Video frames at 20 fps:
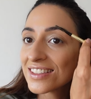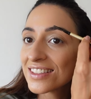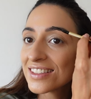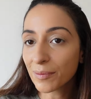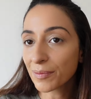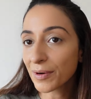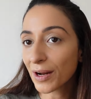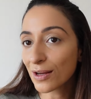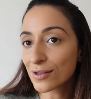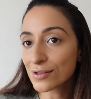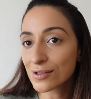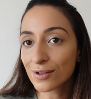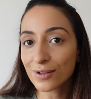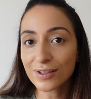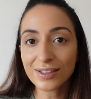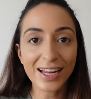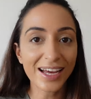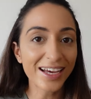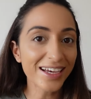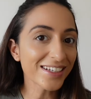My brows
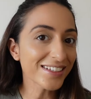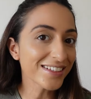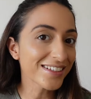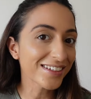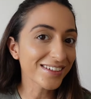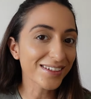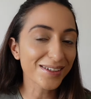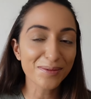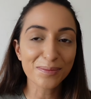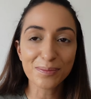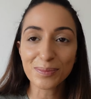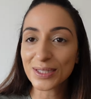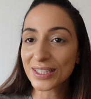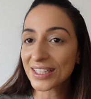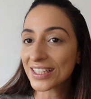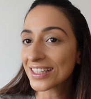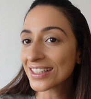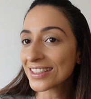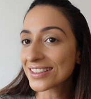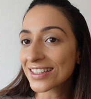look nice and
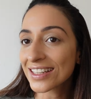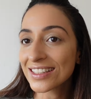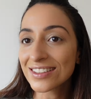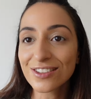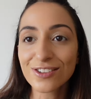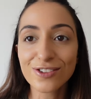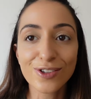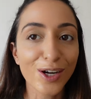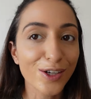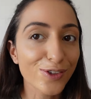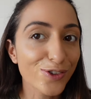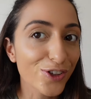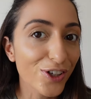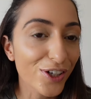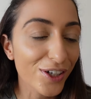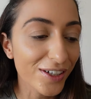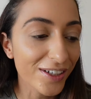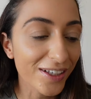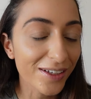complete and structured.